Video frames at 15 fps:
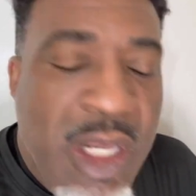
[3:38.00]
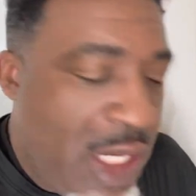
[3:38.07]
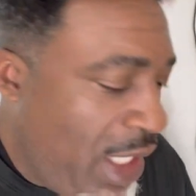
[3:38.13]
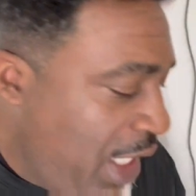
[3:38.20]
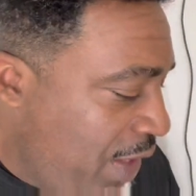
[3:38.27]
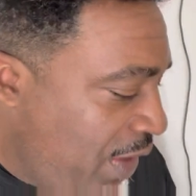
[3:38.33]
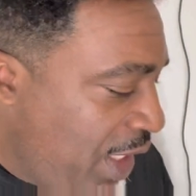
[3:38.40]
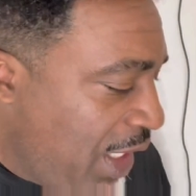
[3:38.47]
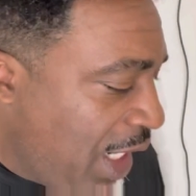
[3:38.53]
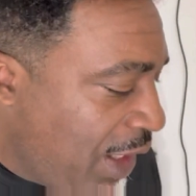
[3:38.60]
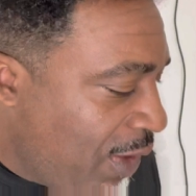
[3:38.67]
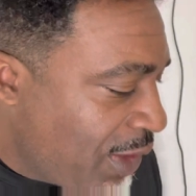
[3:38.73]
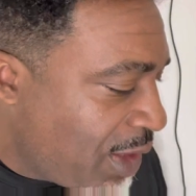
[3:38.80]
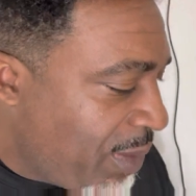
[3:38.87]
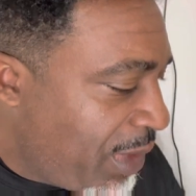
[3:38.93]
And then I
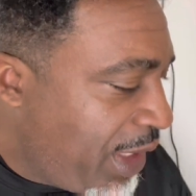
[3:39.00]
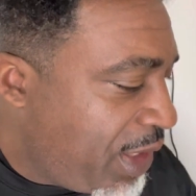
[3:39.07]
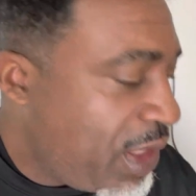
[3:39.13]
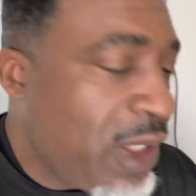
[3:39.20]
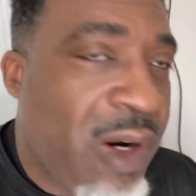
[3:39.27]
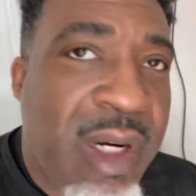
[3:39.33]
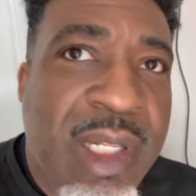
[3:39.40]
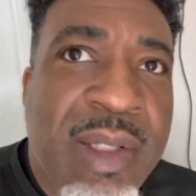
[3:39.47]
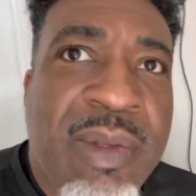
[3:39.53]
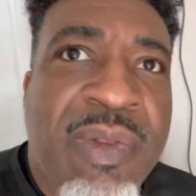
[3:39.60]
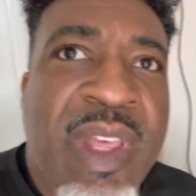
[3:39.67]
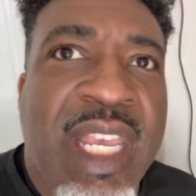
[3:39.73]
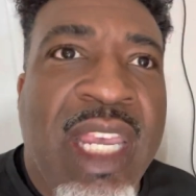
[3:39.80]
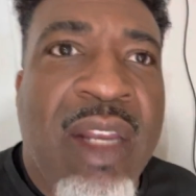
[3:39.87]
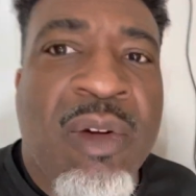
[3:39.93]
ultimately started
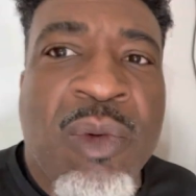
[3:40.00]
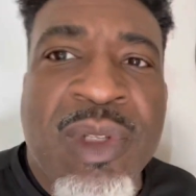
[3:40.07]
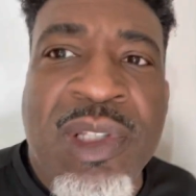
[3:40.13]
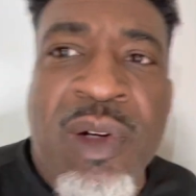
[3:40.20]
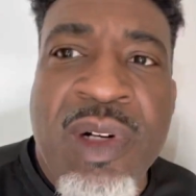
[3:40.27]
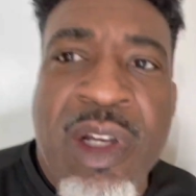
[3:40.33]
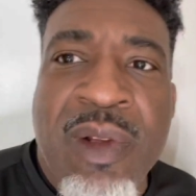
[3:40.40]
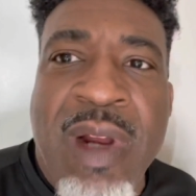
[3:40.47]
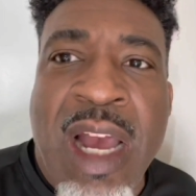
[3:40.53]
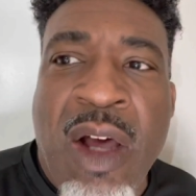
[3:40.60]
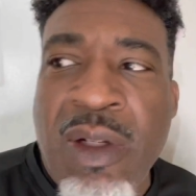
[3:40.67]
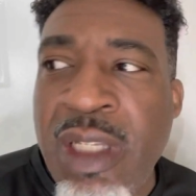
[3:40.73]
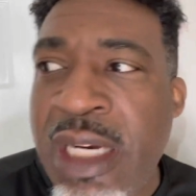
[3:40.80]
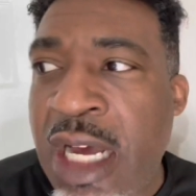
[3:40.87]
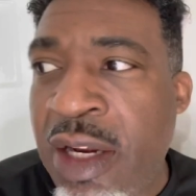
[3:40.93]
thinking, was there another
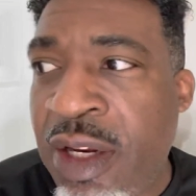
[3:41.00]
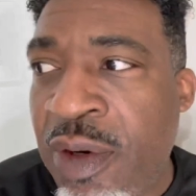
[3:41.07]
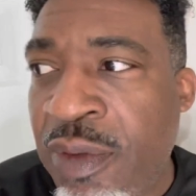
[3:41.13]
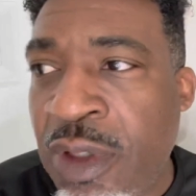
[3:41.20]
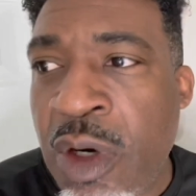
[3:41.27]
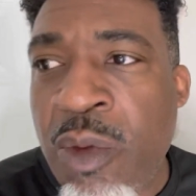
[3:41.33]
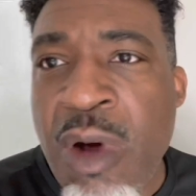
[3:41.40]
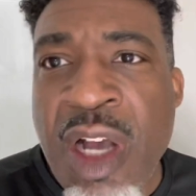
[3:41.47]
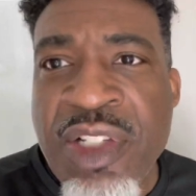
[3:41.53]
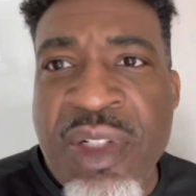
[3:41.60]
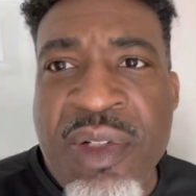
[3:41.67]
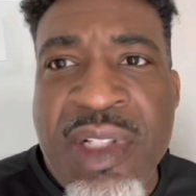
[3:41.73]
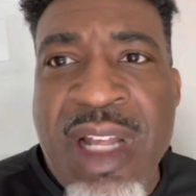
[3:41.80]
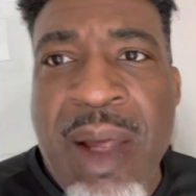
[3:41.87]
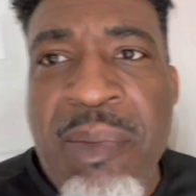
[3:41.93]
outlet out here in the garage? And
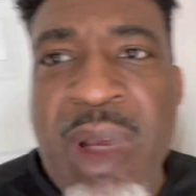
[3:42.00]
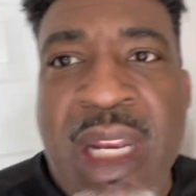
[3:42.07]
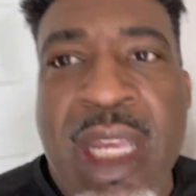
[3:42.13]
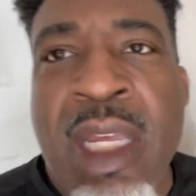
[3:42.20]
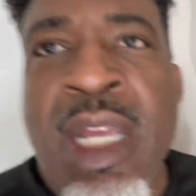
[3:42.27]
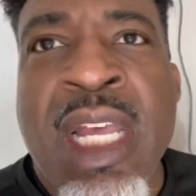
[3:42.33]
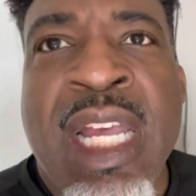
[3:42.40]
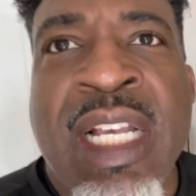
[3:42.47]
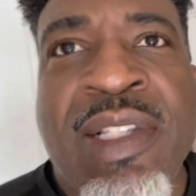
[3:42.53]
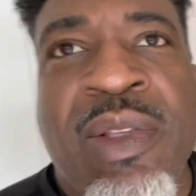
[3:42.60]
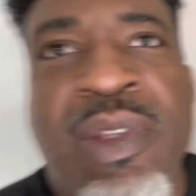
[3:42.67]
there's not many. So the